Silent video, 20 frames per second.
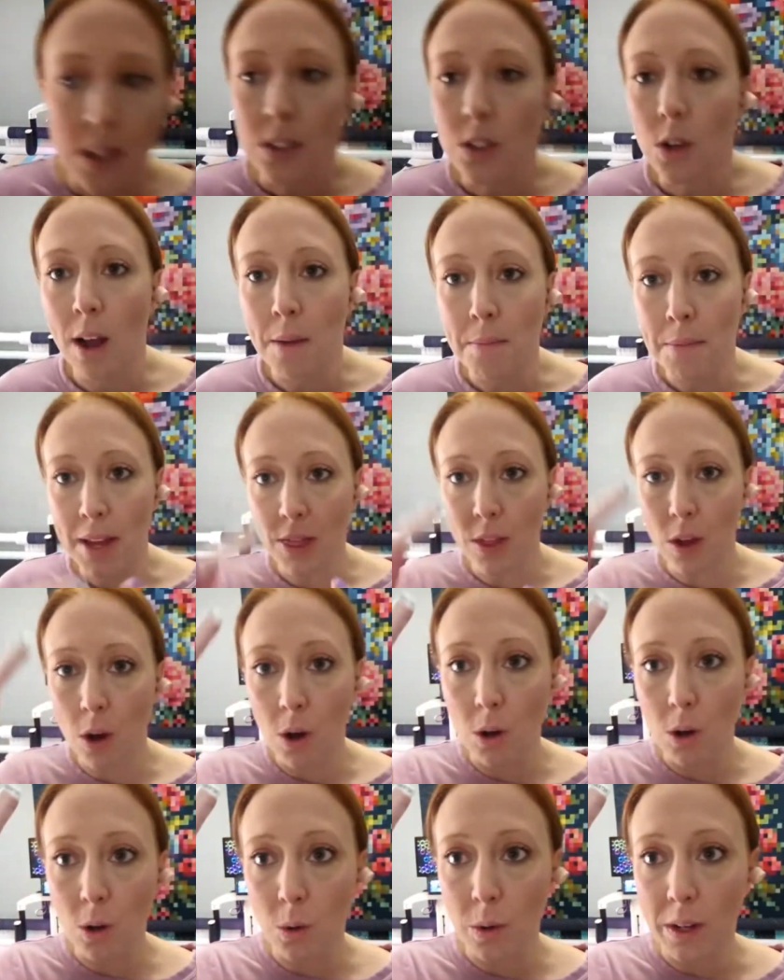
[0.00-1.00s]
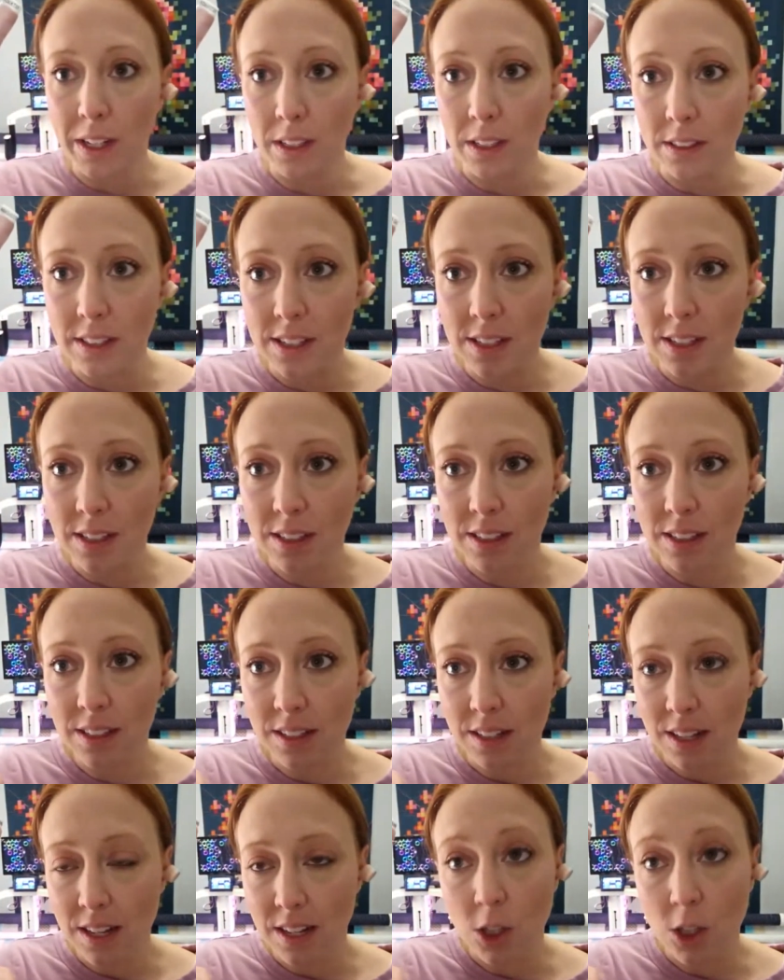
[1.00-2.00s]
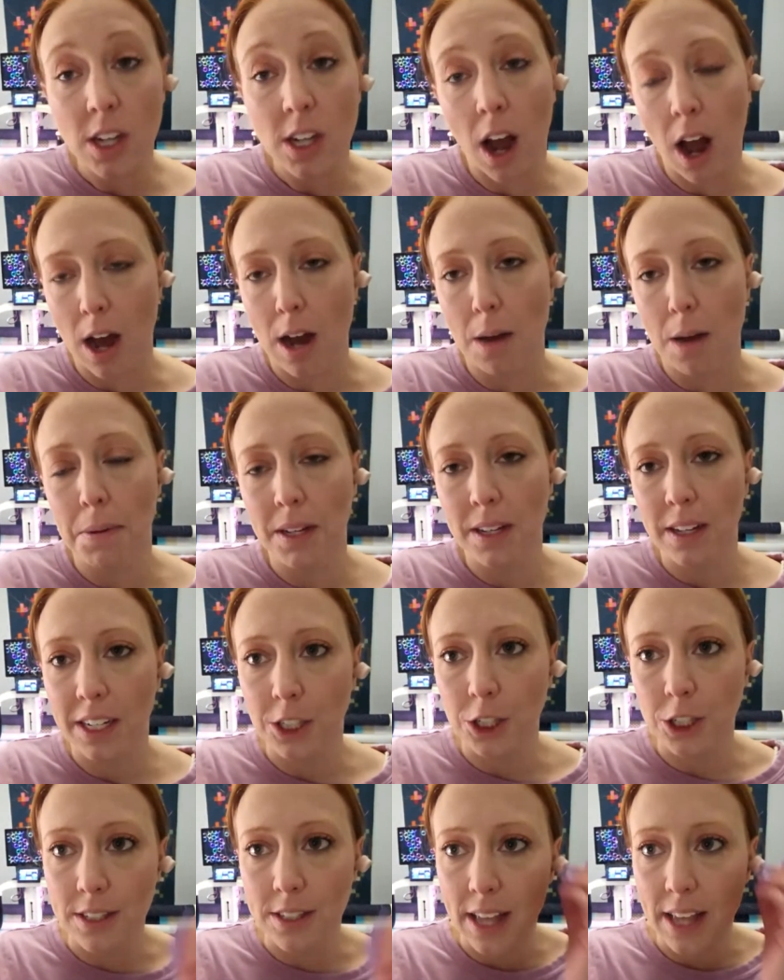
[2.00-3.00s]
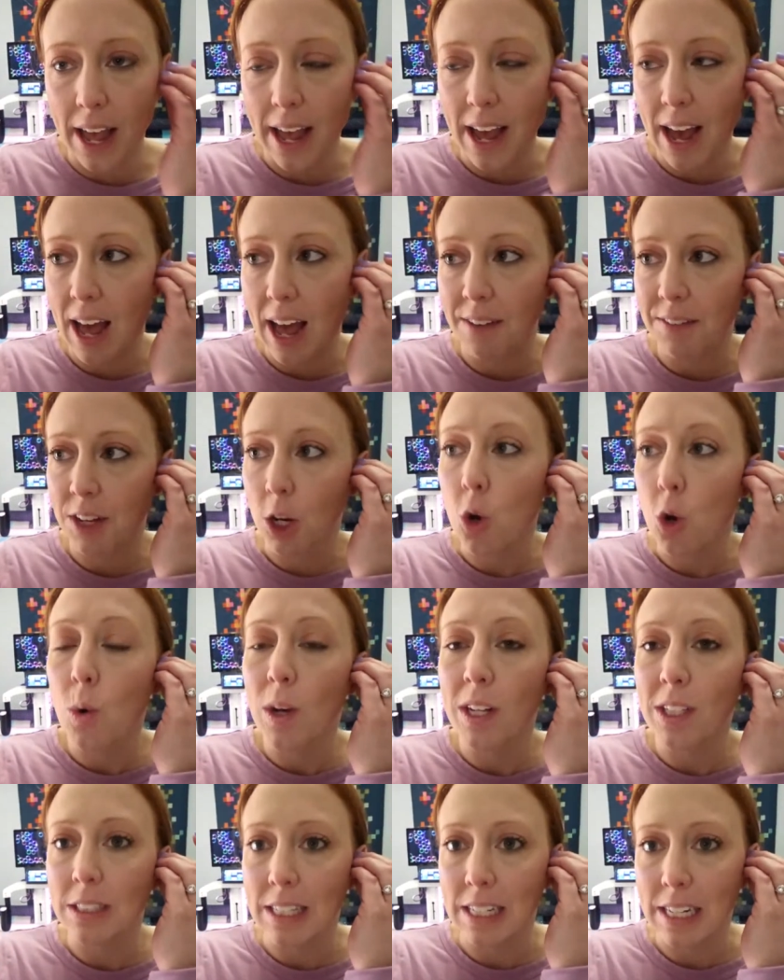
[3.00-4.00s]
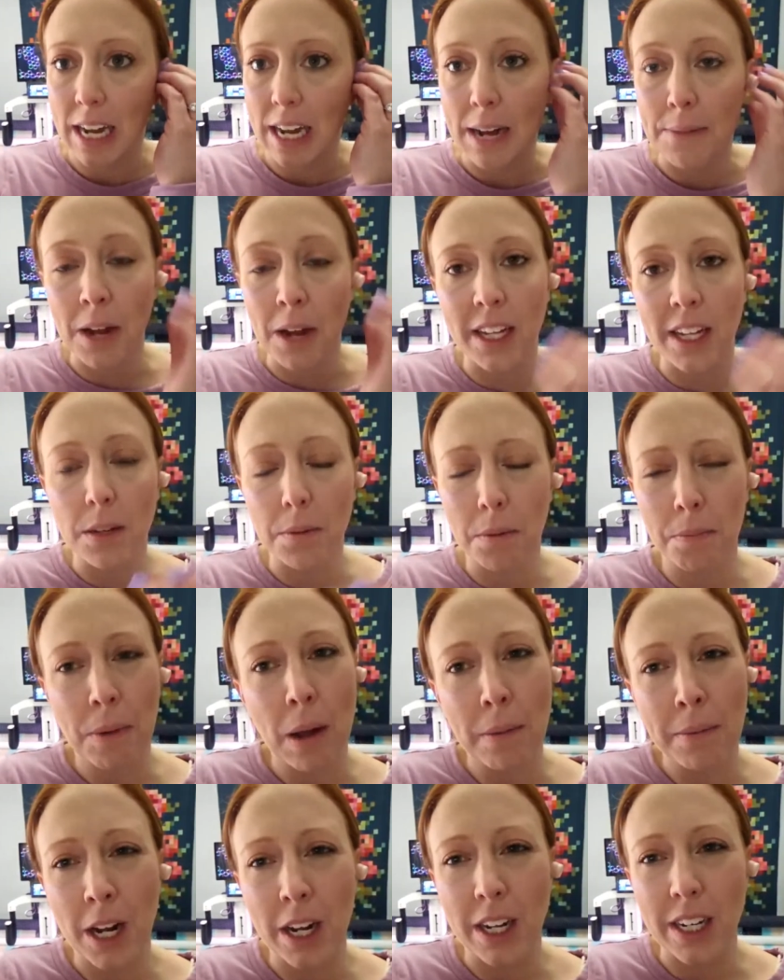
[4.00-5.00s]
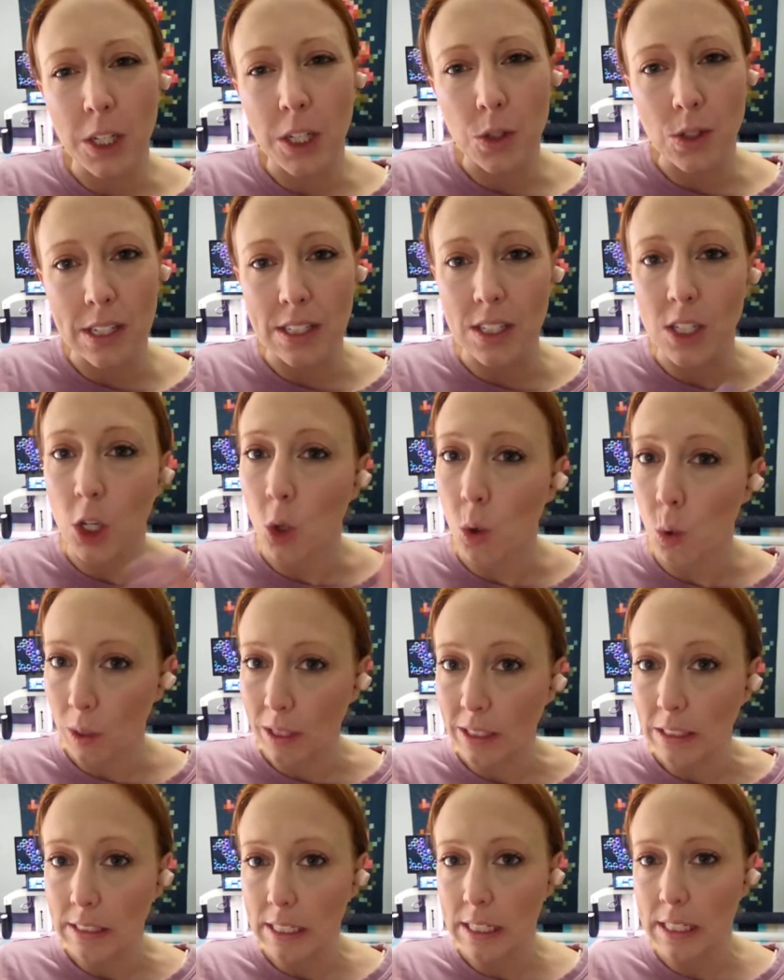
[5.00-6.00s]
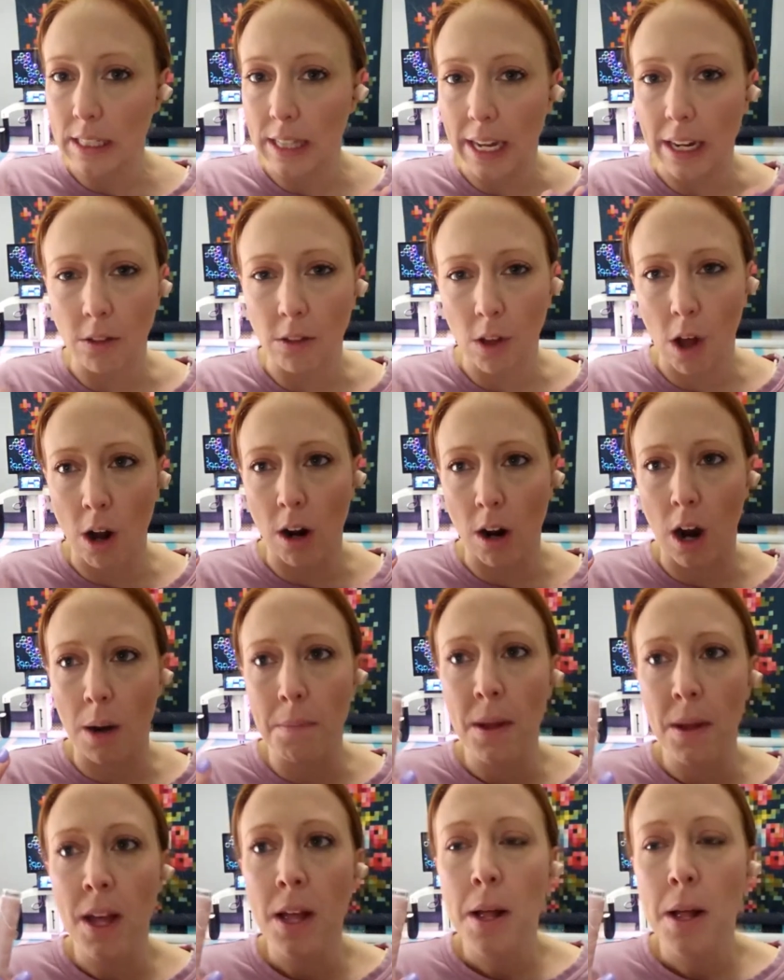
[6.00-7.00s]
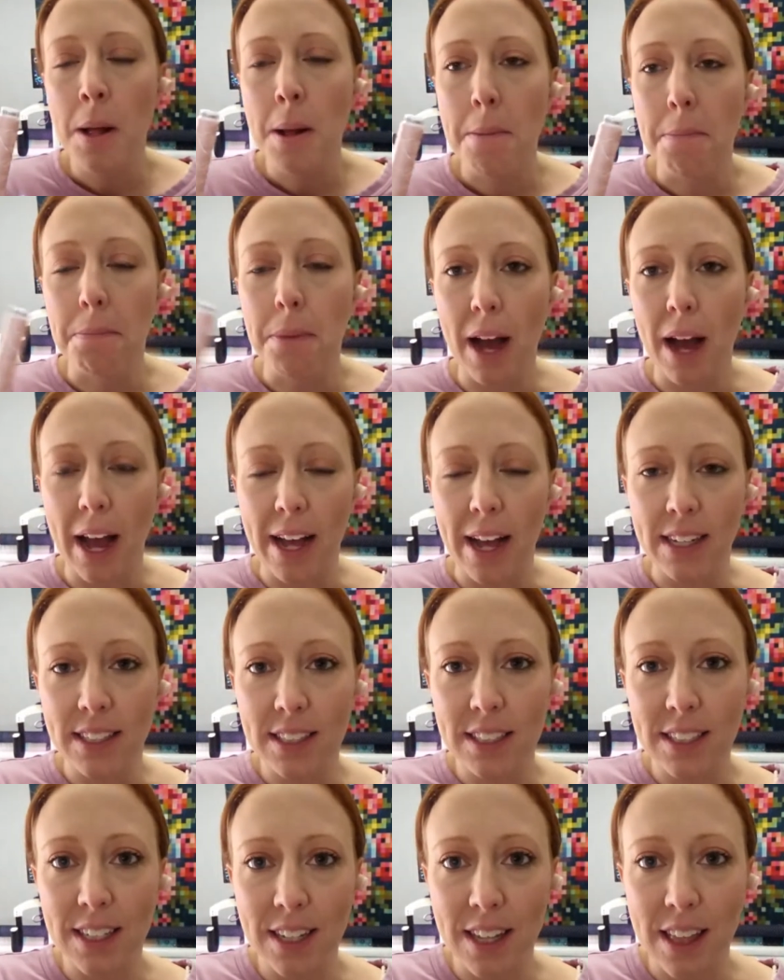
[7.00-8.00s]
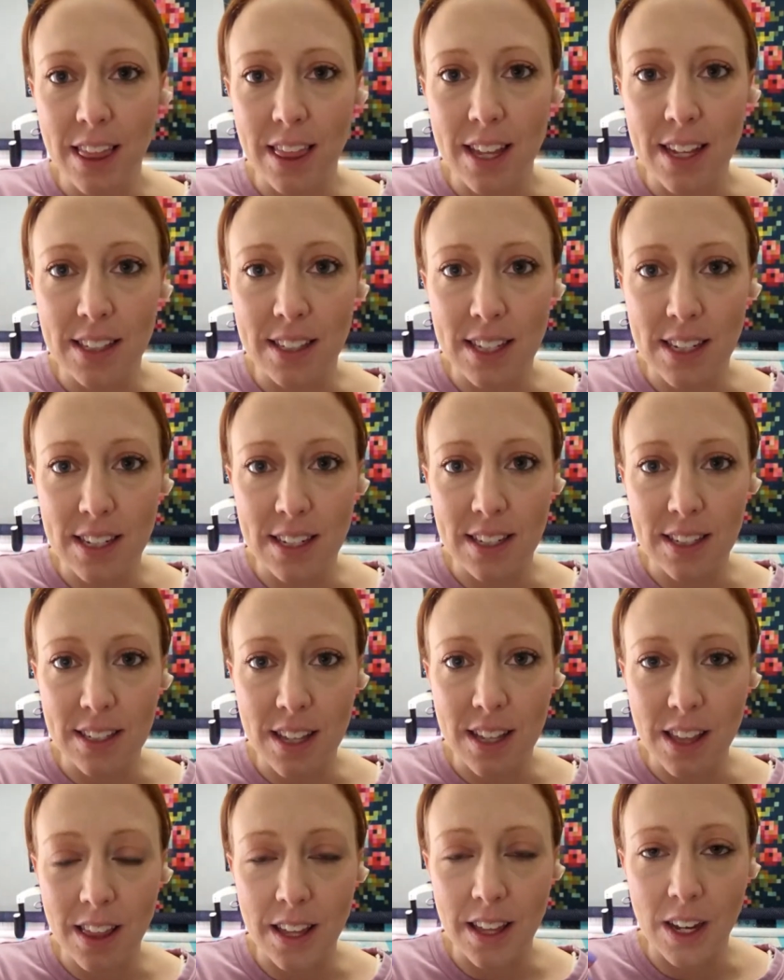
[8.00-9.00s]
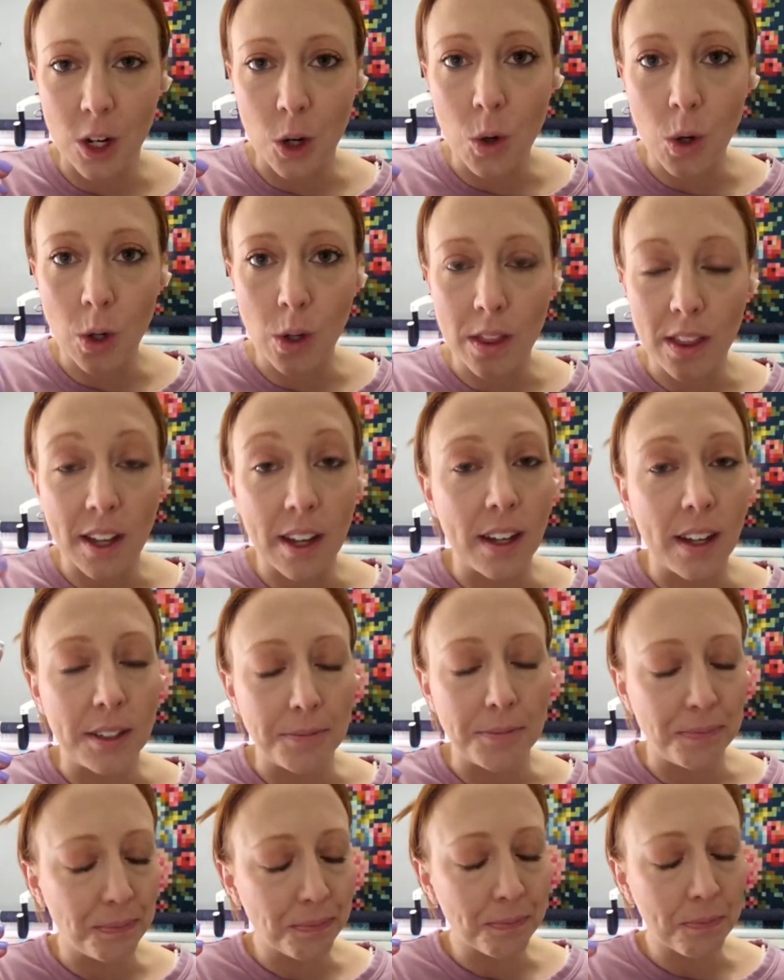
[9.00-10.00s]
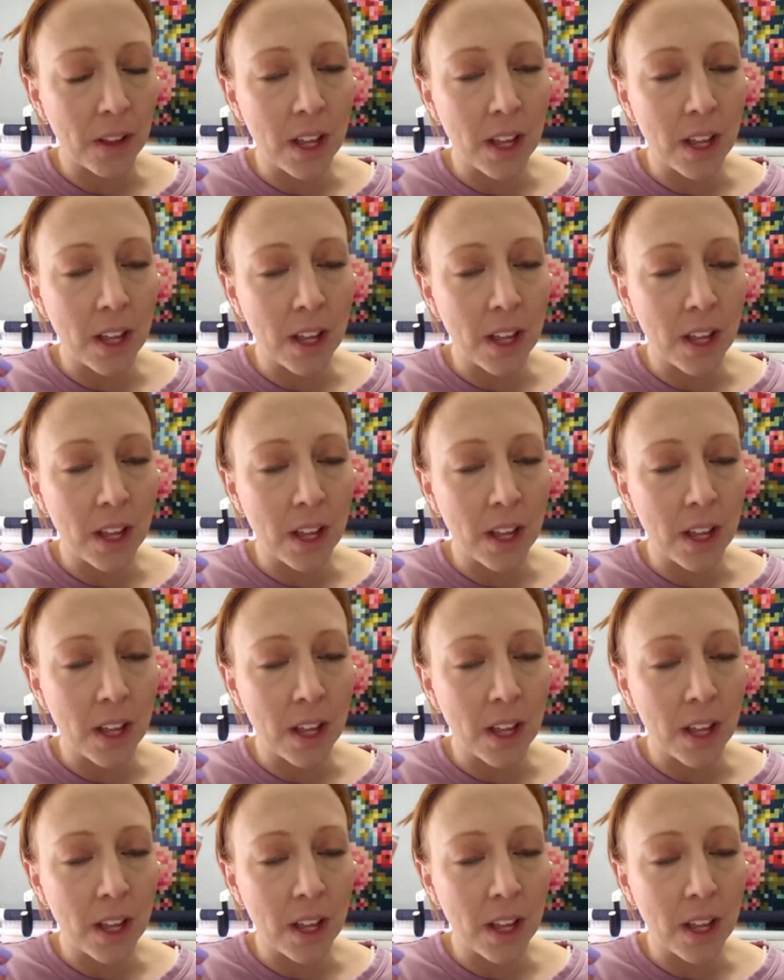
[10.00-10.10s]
So I made the whole quilt top, I should say. I haven't quilted it. I'm probably not going to use this to quilt it like long arm, but this is the